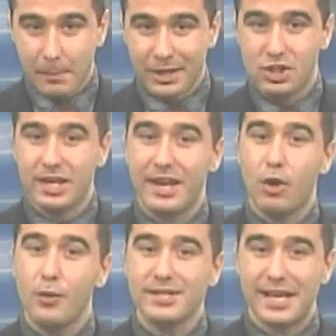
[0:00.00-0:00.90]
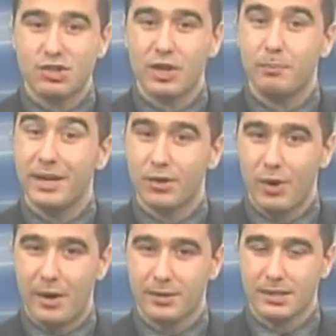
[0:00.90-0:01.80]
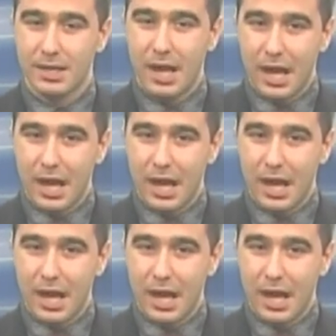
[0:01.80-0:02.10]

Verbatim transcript: but she can always attract big crowds.